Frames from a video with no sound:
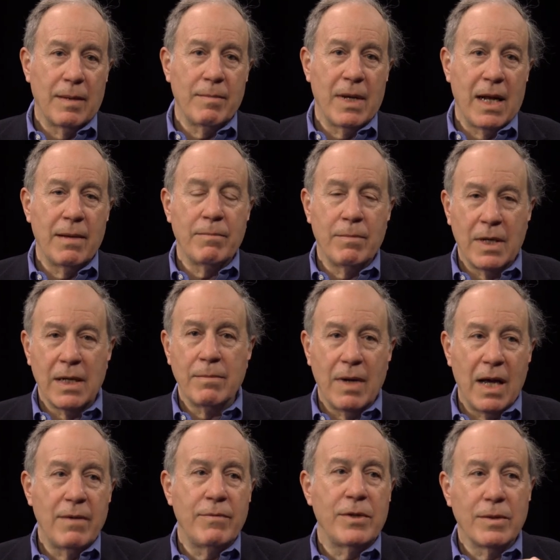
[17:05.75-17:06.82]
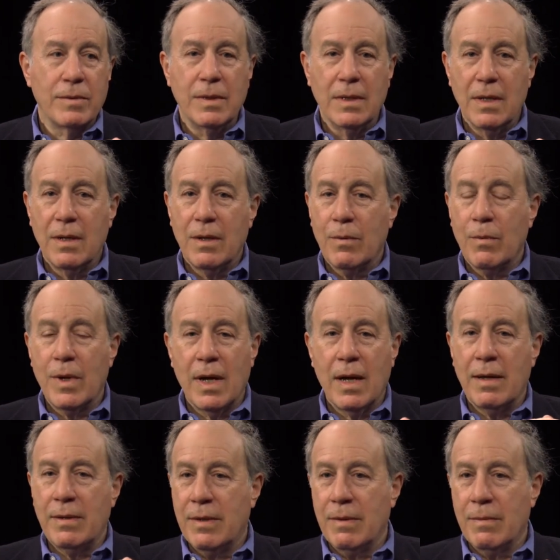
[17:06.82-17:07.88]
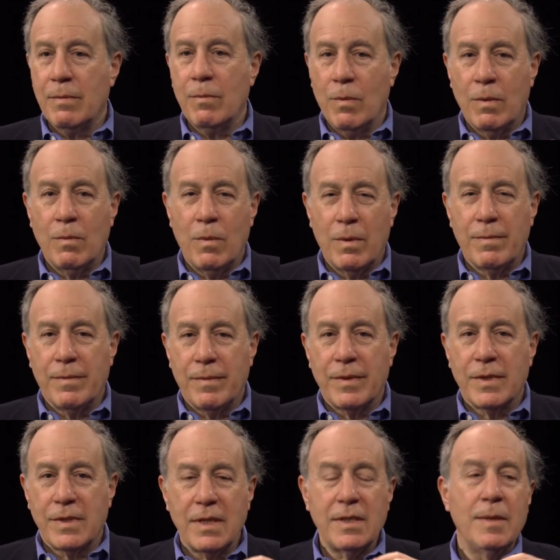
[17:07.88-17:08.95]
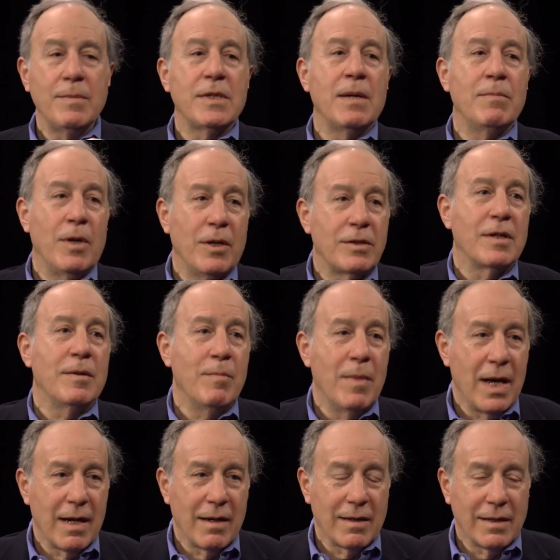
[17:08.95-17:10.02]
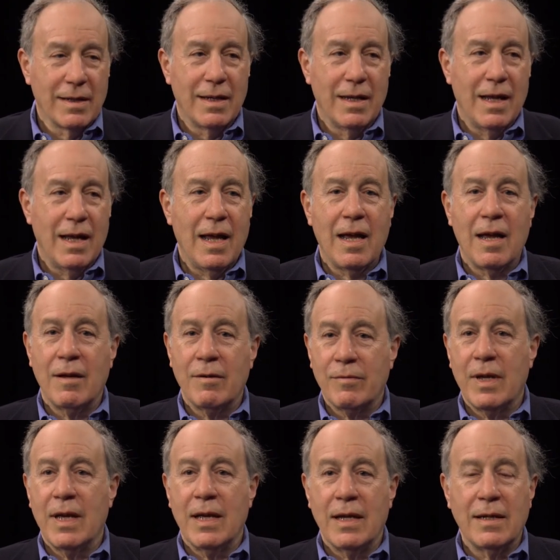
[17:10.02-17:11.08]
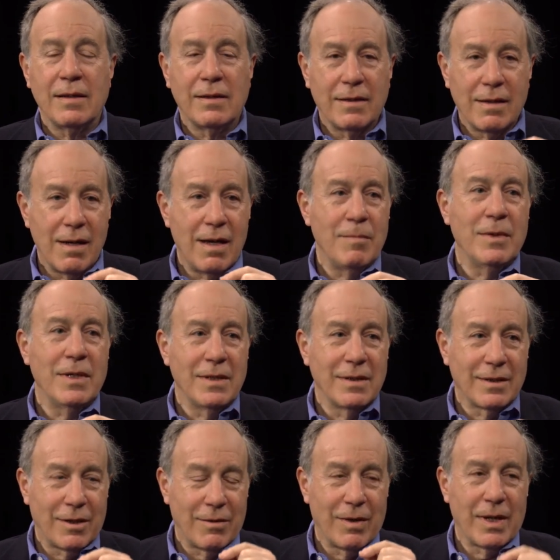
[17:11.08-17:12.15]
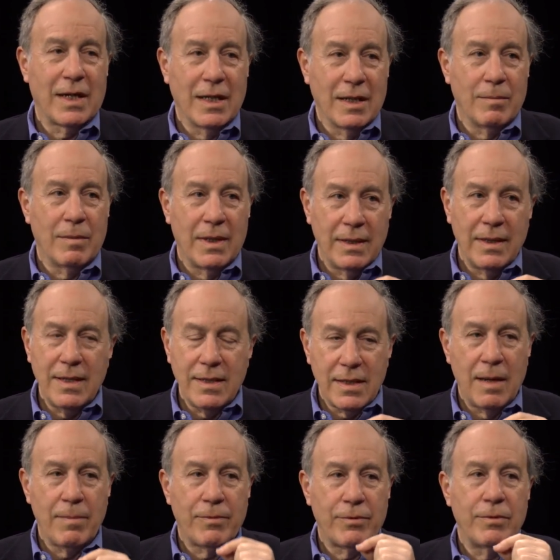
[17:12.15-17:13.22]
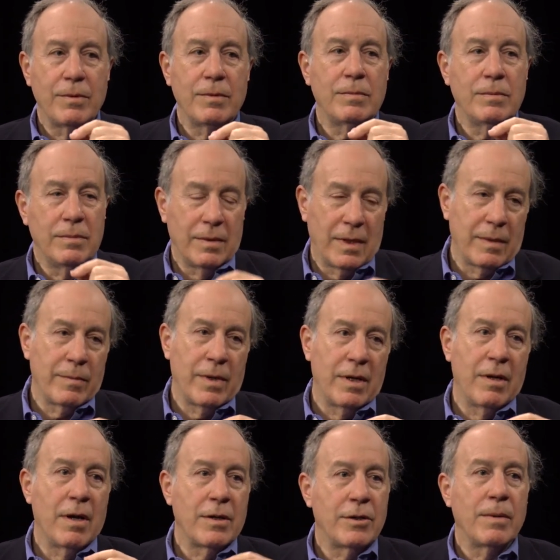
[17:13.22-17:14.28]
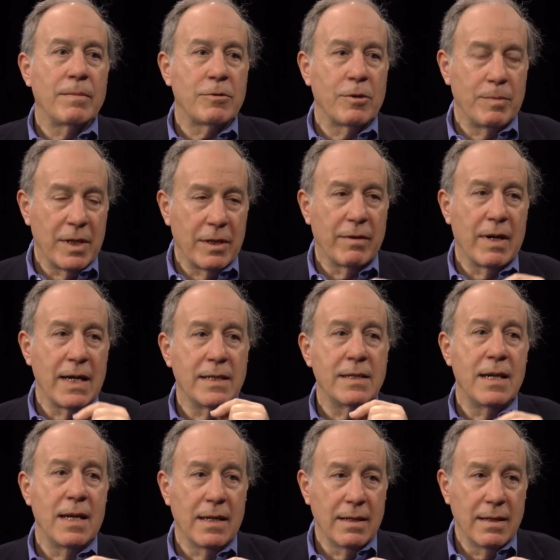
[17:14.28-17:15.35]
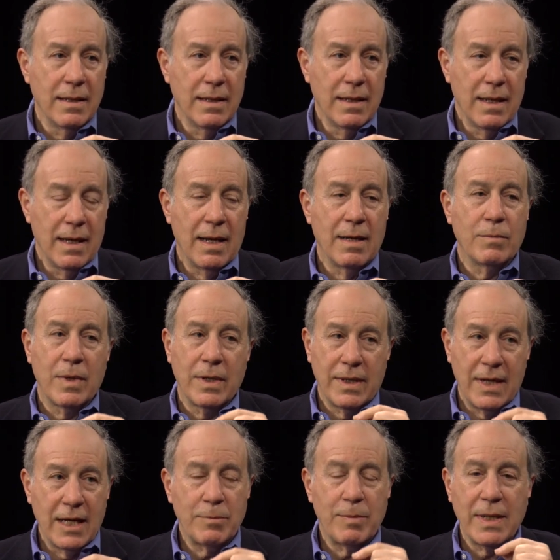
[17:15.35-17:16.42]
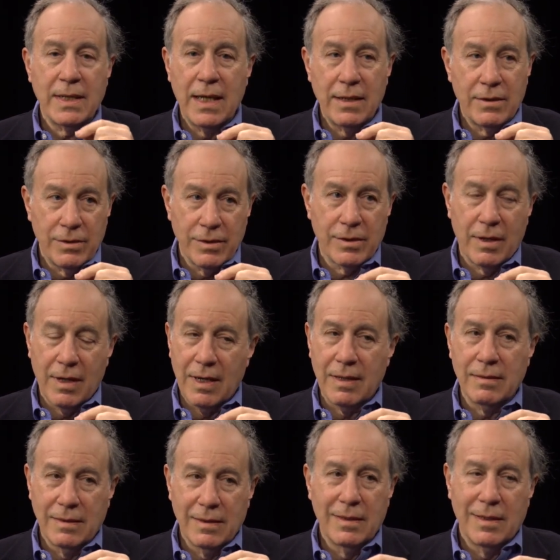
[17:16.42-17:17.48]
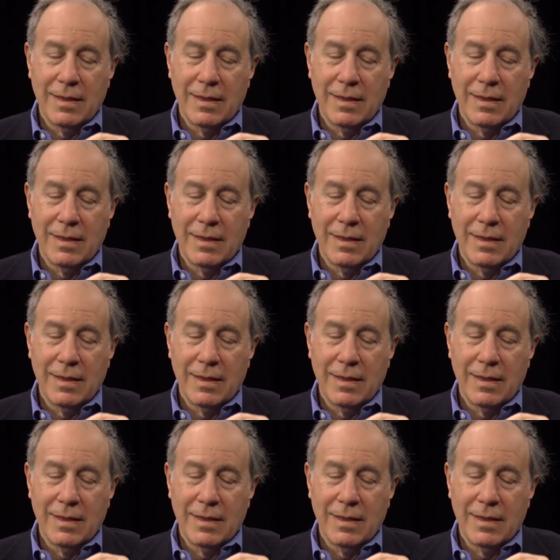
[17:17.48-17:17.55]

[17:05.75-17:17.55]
I mean, in my view, the systems I most admire have a common curriculum, at least up through what in our terms would be grade 10, and where the expectations are,